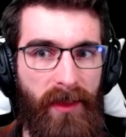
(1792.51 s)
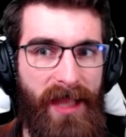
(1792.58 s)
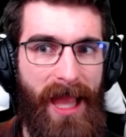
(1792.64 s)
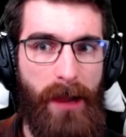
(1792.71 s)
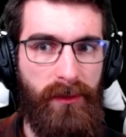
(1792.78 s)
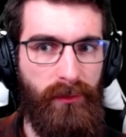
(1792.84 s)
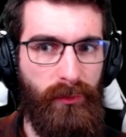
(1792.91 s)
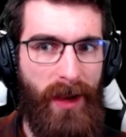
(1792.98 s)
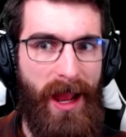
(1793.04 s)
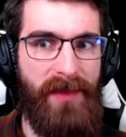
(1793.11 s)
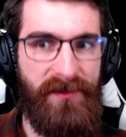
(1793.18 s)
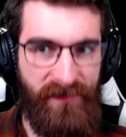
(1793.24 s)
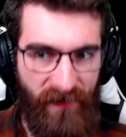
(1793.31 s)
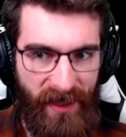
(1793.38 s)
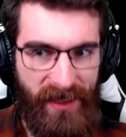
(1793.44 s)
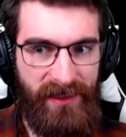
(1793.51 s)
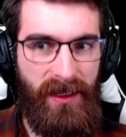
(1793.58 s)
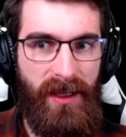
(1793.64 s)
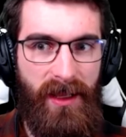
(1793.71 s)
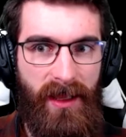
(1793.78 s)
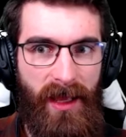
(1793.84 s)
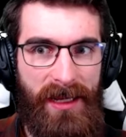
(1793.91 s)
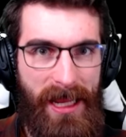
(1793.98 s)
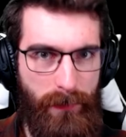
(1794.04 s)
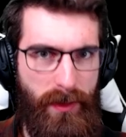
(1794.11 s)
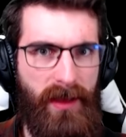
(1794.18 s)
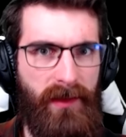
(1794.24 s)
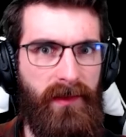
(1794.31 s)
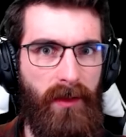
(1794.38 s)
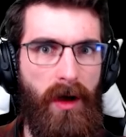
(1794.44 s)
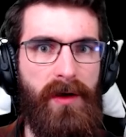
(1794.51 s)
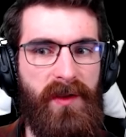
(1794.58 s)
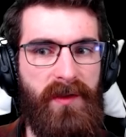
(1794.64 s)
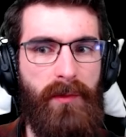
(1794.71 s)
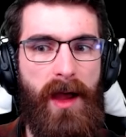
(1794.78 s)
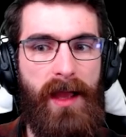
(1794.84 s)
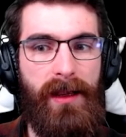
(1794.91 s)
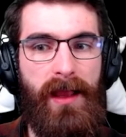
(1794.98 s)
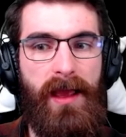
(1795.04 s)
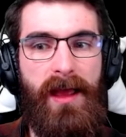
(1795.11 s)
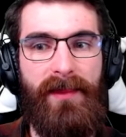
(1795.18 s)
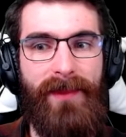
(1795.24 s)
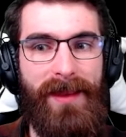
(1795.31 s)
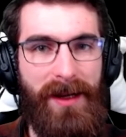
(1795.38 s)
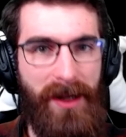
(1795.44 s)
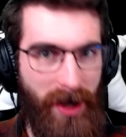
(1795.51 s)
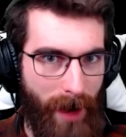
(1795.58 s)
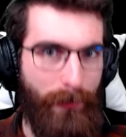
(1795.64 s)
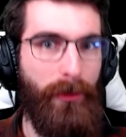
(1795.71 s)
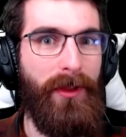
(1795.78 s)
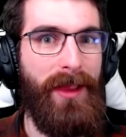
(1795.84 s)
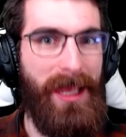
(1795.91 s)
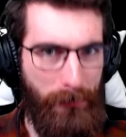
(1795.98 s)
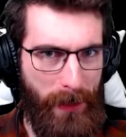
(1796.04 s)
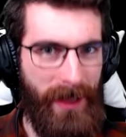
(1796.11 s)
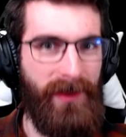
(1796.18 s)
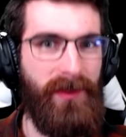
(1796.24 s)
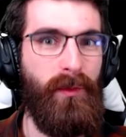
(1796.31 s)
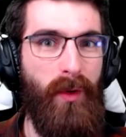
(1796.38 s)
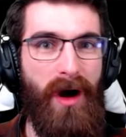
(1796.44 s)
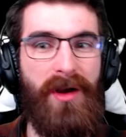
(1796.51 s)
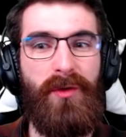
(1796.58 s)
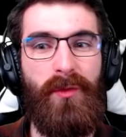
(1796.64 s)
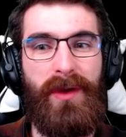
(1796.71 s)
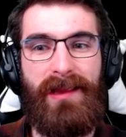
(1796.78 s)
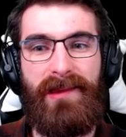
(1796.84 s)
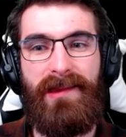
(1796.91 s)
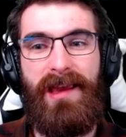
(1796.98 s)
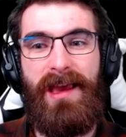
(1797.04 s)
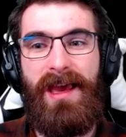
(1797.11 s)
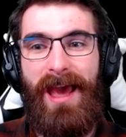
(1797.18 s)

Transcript: Like, I would rather fight an Apex Slaughter Spine than a couple Apex Waterwings,